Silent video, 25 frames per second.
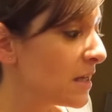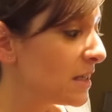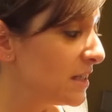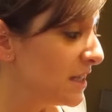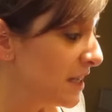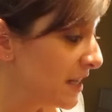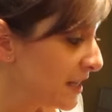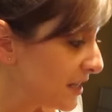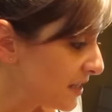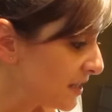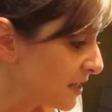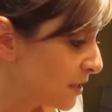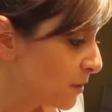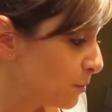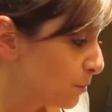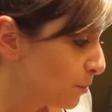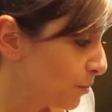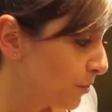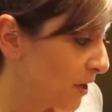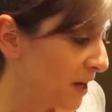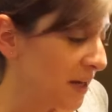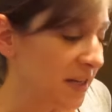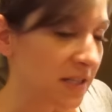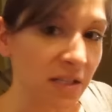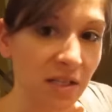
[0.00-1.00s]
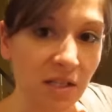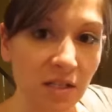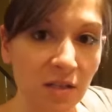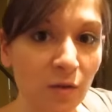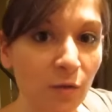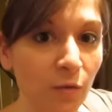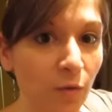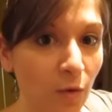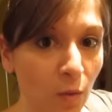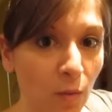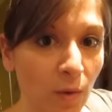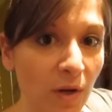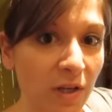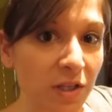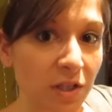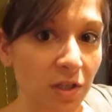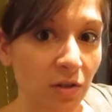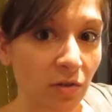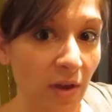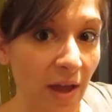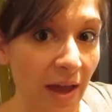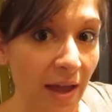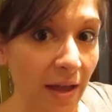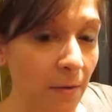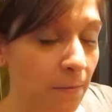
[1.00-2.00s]
Decent prices for what
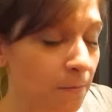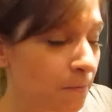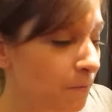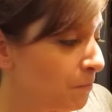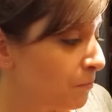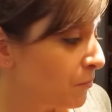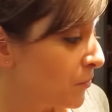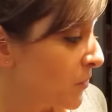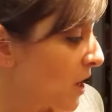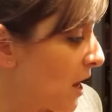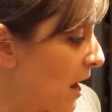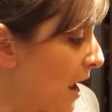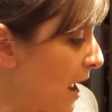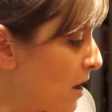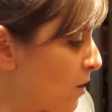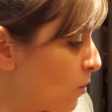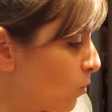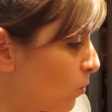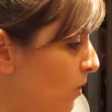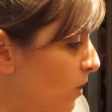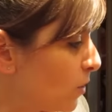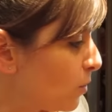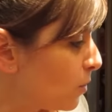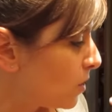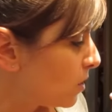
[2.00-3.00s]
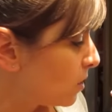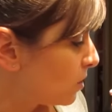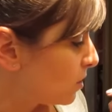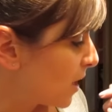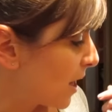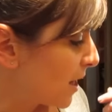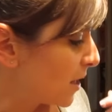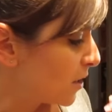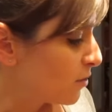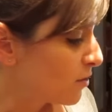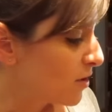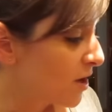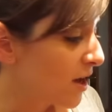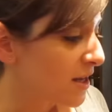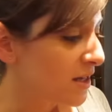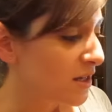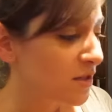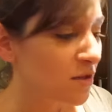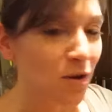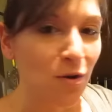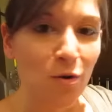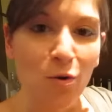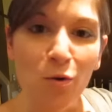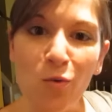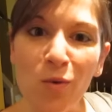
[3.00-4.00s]
you get. And we will let you
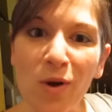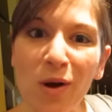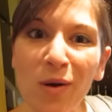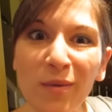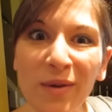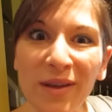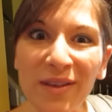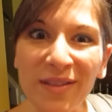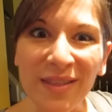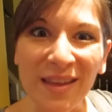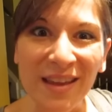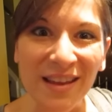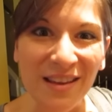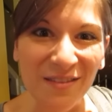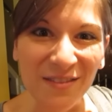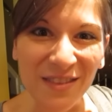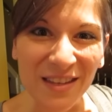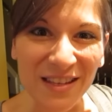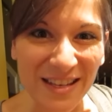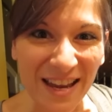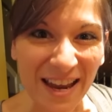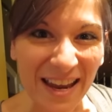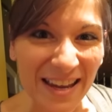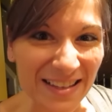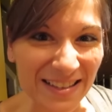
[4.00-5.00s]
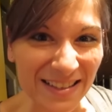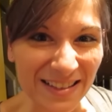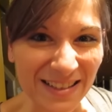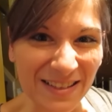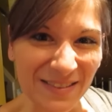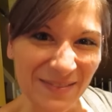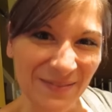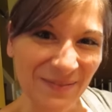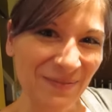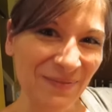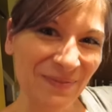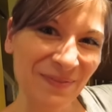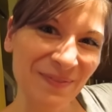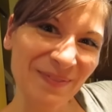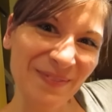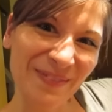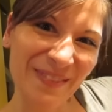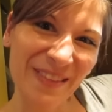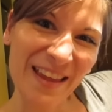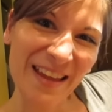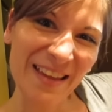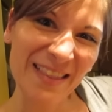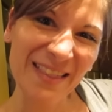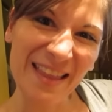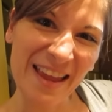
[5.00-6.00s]
guys know what we think of the taste.
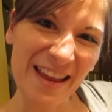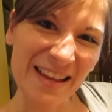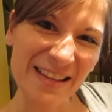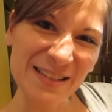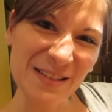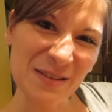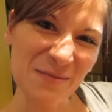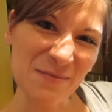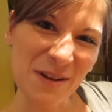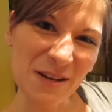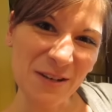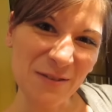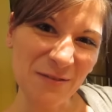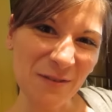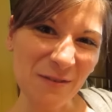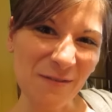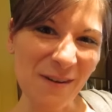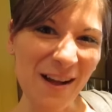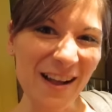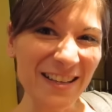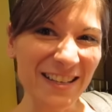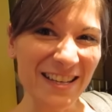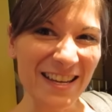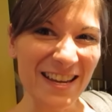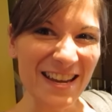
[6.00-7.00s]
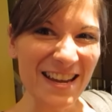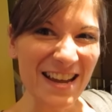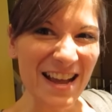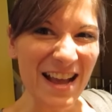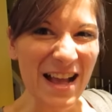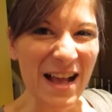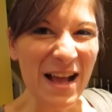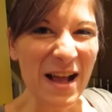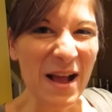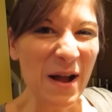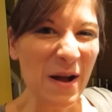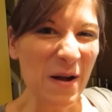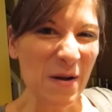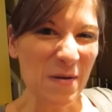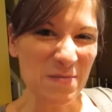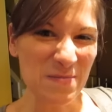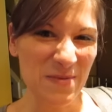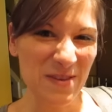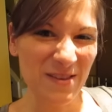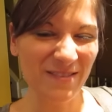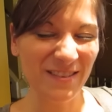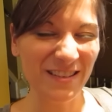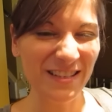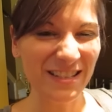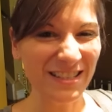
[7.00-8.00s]
Thanks so much for watching.
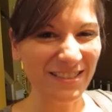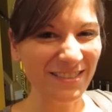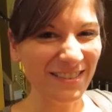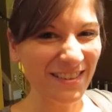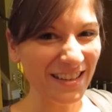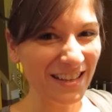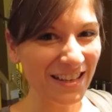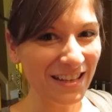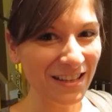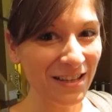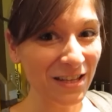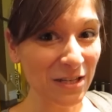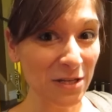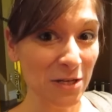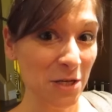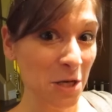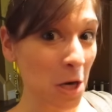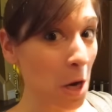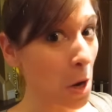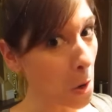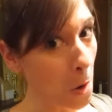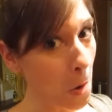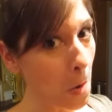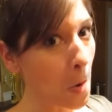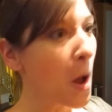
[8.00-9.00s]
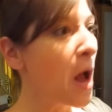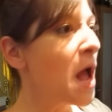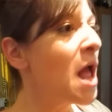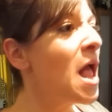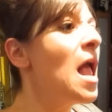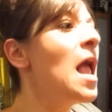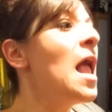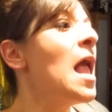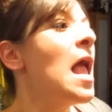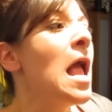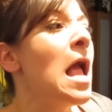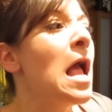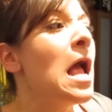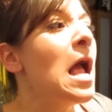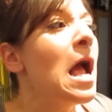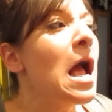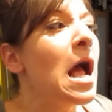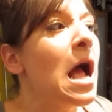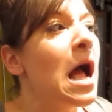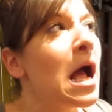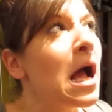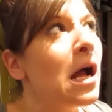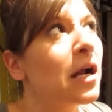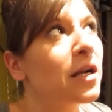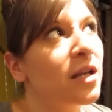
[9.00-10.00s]
Hope you enjoyed the show.
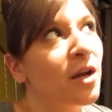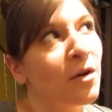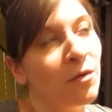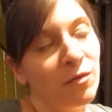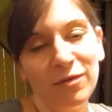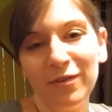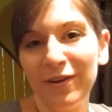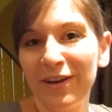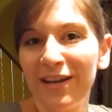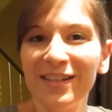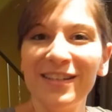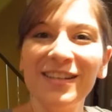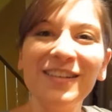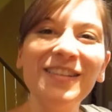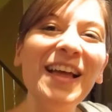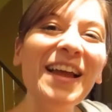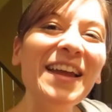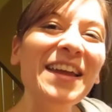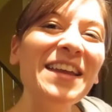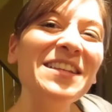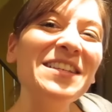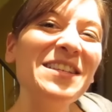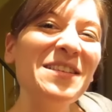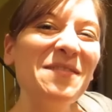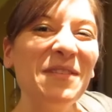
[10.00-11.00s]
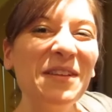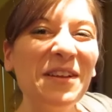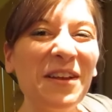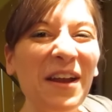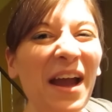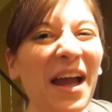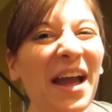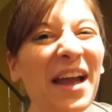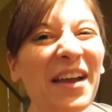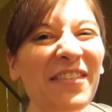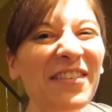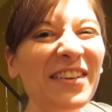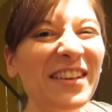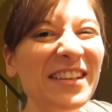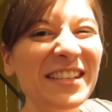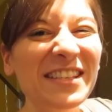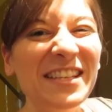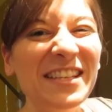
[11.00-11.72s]
Don't forget to like and subscribe.